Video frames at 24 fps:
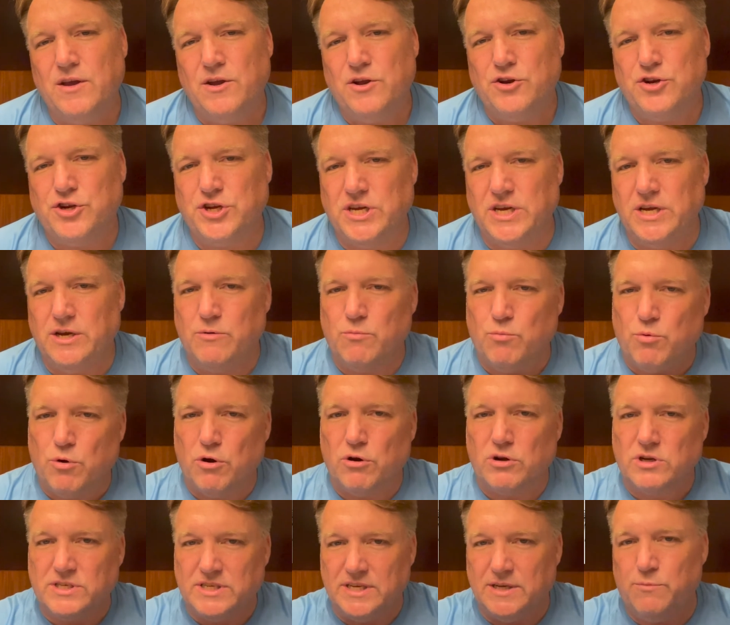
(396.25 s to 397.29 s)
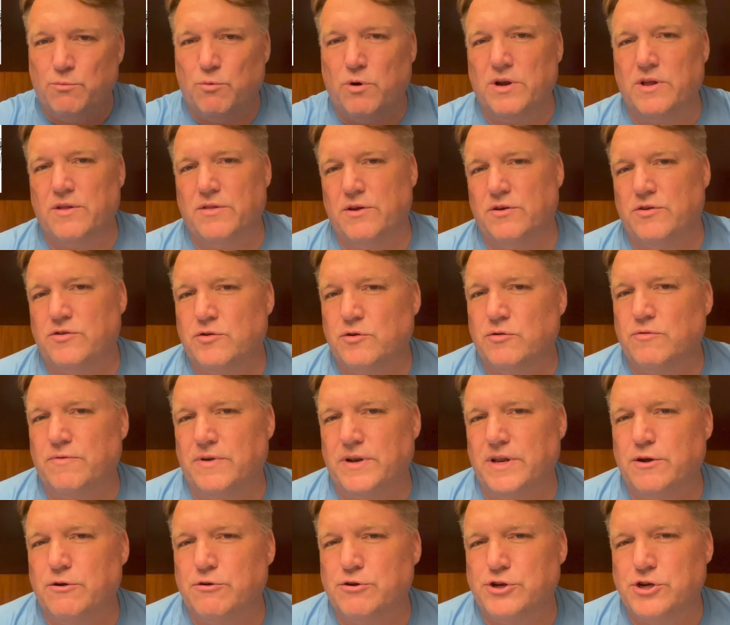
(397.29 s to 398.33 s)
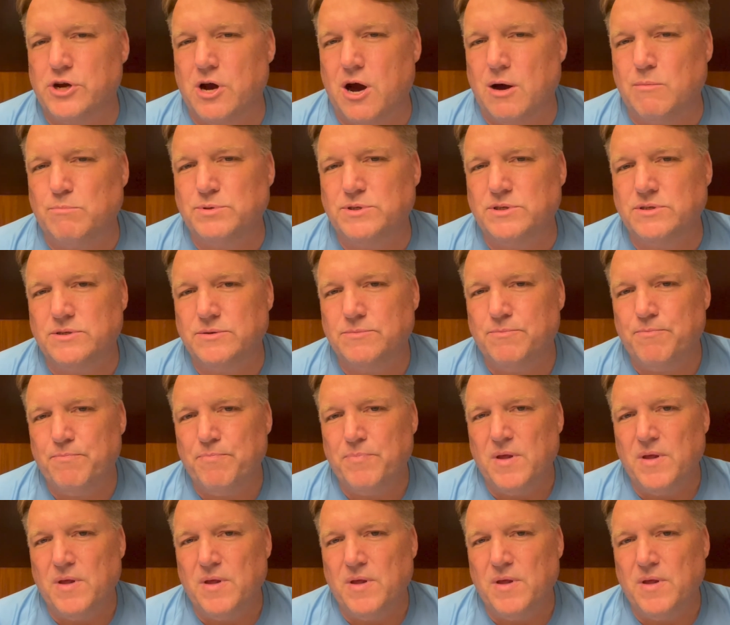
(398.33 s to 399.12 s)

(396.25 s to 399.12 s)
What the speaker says: She works in one of the souvenir shops.